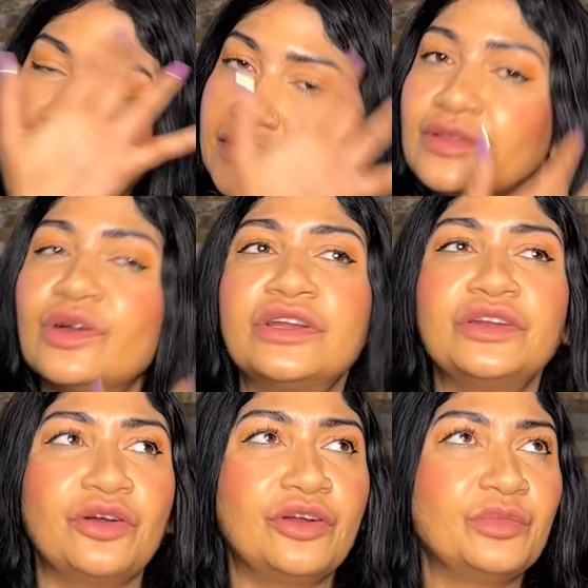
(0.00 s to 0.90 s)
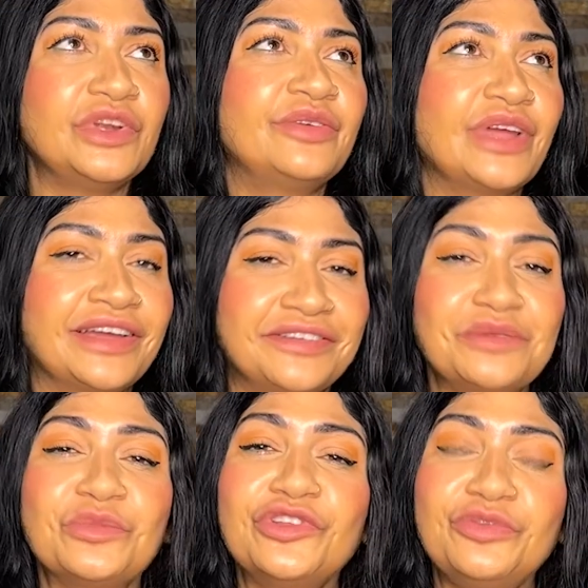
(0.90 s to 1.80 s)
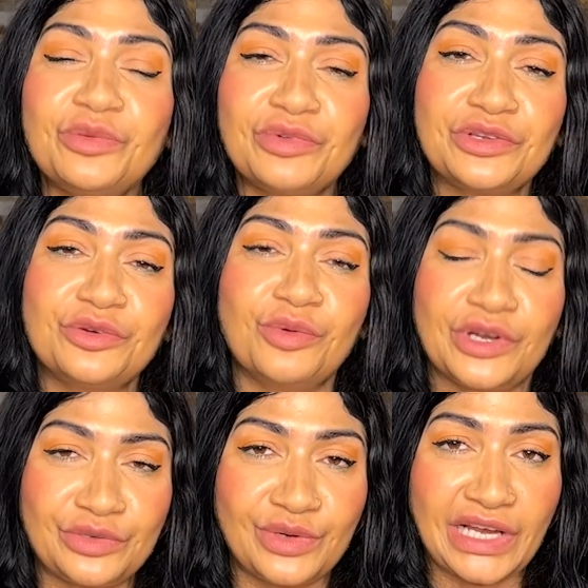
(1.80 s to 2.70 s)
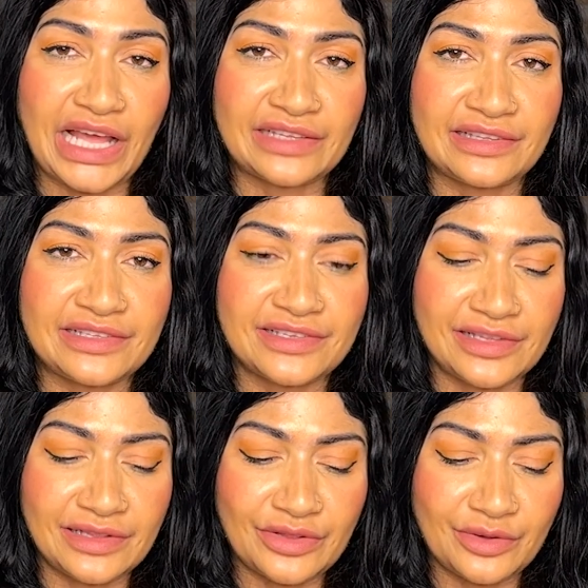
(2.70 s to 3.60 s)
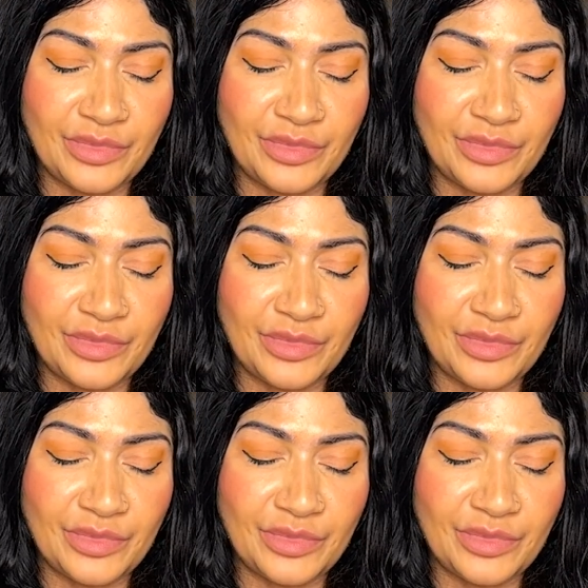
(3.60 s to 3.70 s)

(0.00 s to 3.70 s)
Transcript: is not a normal reaction. Most people do want to relax and chill.